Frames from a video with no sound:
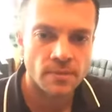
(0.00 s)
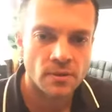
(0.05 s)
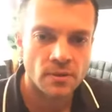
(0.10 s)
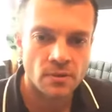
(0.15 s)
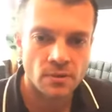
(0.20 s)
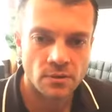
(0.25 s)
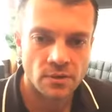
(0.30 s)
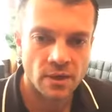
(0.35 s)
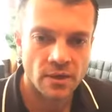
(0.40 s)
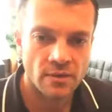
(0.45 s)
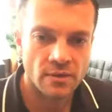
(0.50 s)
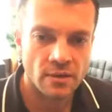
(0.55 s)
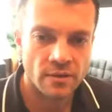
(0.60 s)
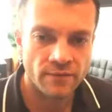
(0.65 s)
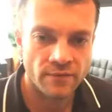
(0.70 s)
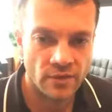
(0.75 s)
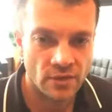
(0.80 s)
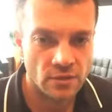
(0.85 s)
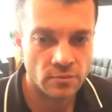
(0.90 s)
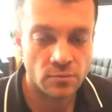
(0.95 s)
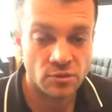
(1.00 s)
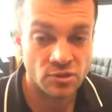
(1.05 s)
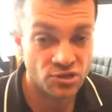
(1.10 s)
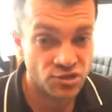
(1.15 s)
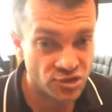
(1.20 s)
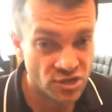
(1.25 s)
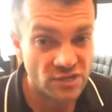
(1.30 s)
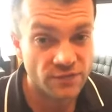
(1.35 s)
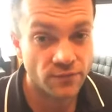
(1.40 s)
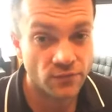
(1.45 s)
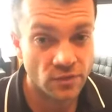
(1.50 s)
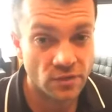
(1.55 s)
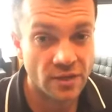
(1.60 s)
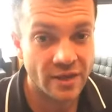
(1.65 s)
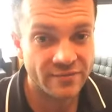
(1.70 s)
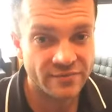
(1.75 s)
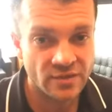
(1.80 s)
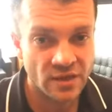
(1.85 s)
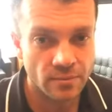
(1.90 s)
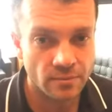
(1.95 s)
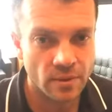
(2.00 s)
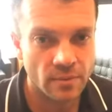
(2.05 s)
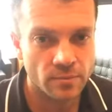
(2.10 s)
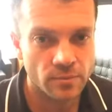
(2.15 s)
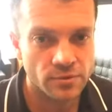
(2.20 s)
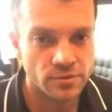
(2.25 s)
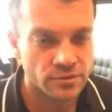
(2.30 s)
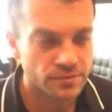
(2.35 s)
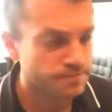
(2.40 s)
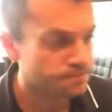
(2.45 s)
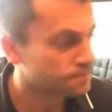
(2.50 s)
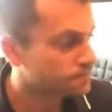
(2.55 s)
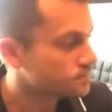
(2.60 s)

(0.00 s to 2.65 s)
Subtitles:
Okay, available just for the lifetime members.